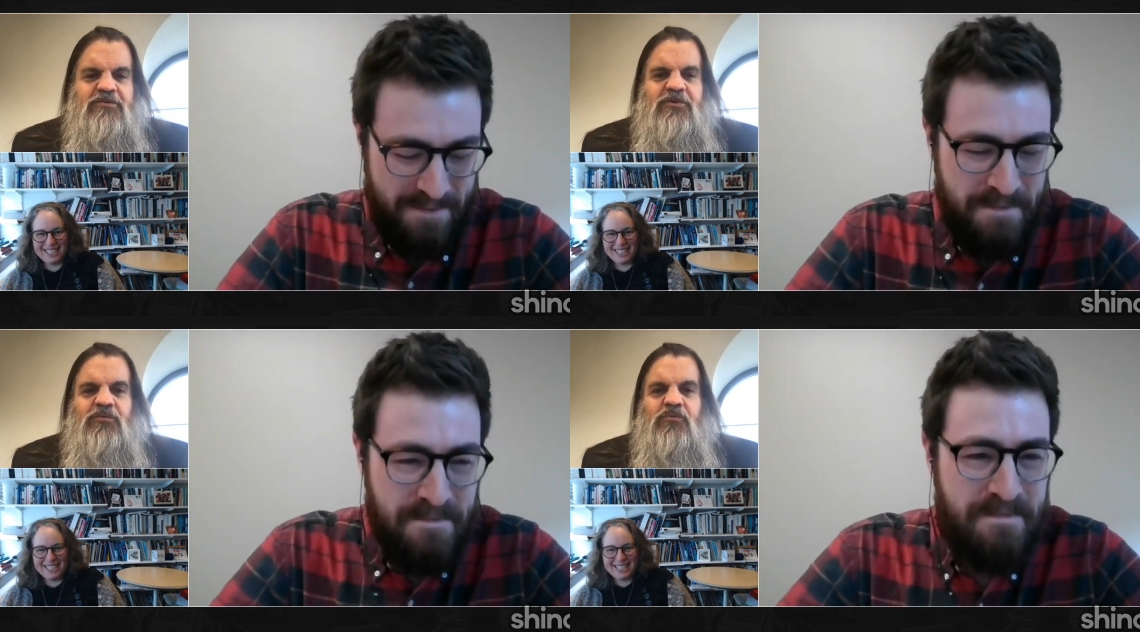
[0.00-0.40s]

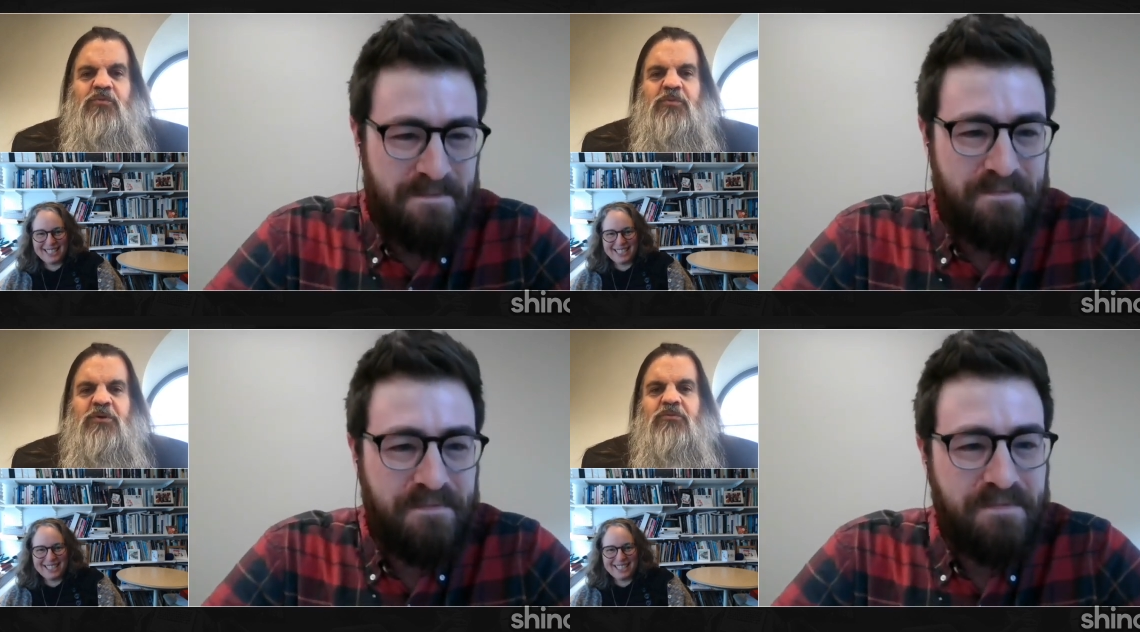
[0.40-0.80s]
Speaker 1: Well,
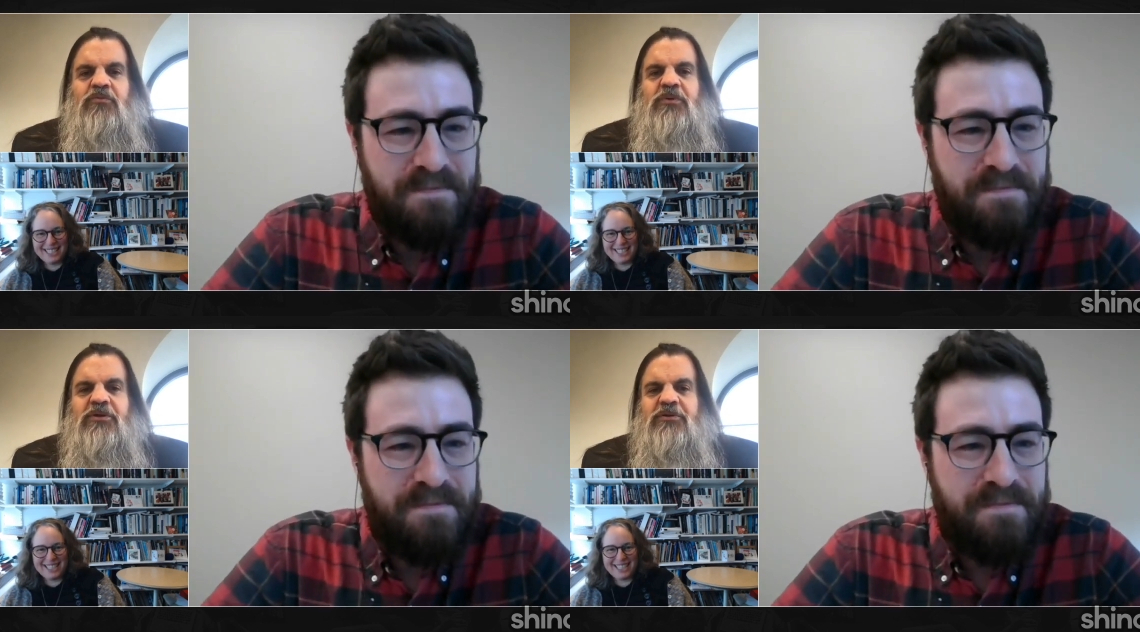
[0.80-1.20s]
well,
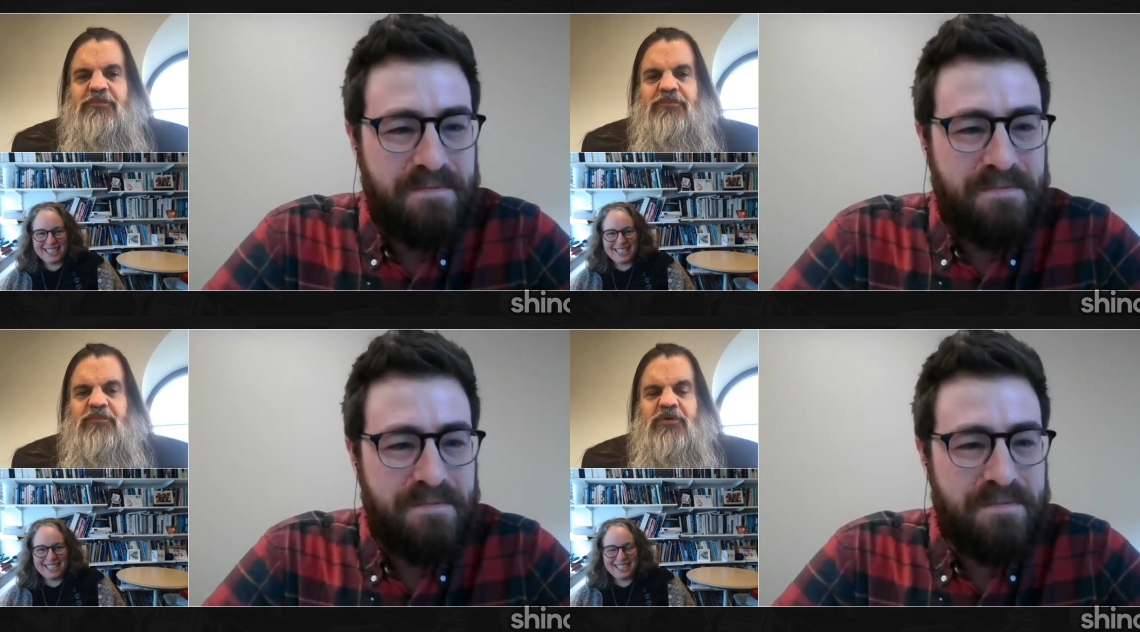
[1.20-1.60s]

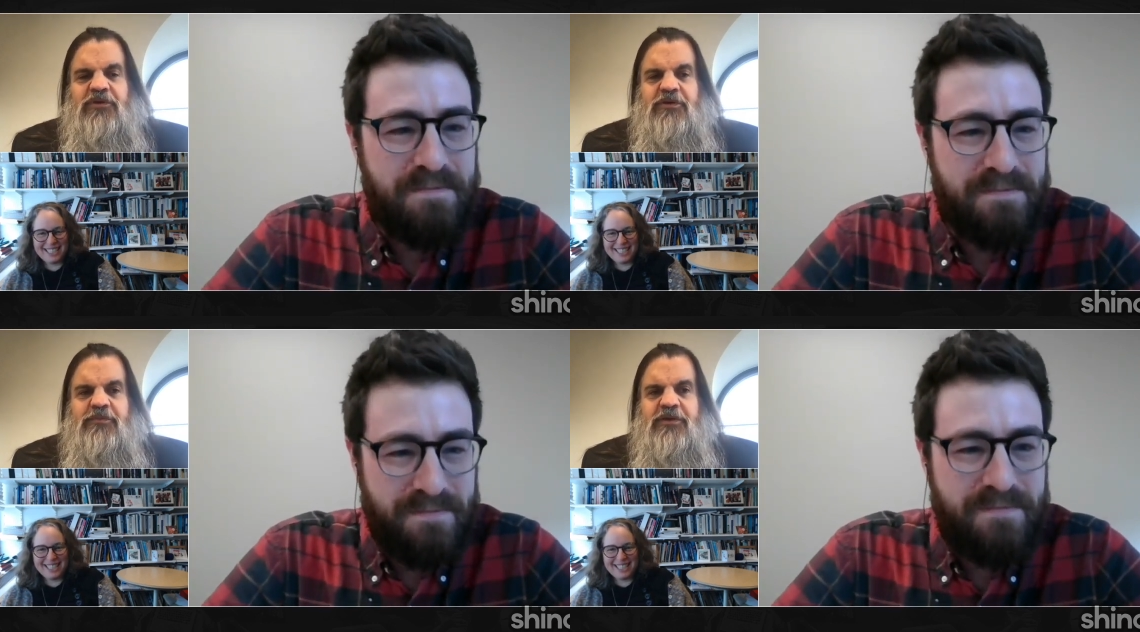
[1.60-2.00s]
welcome,
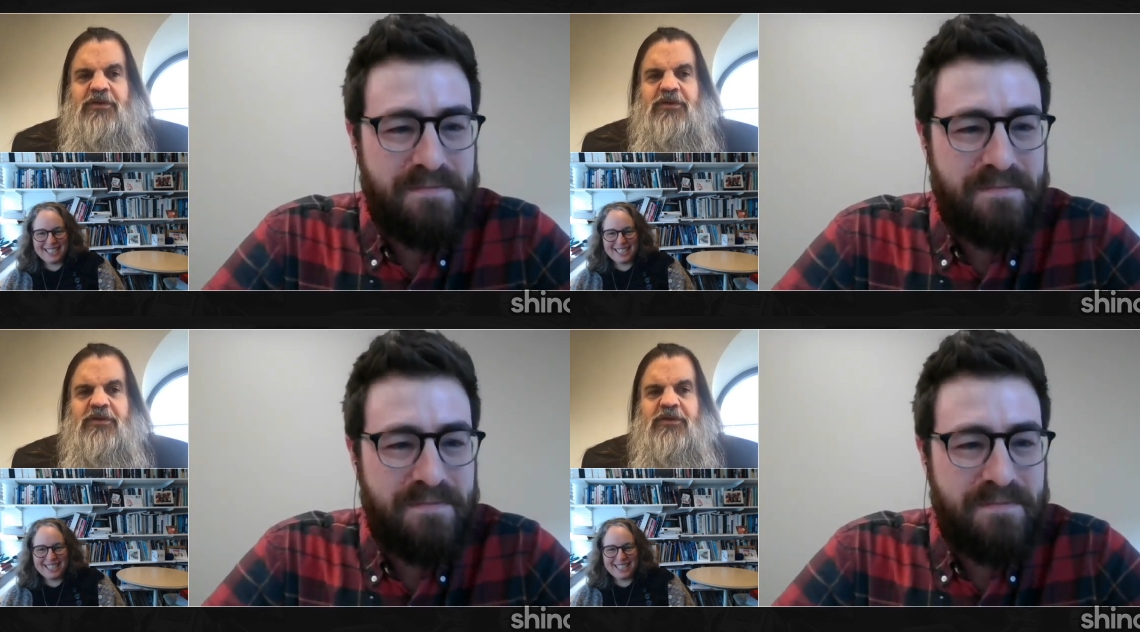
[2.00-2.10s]
welcome.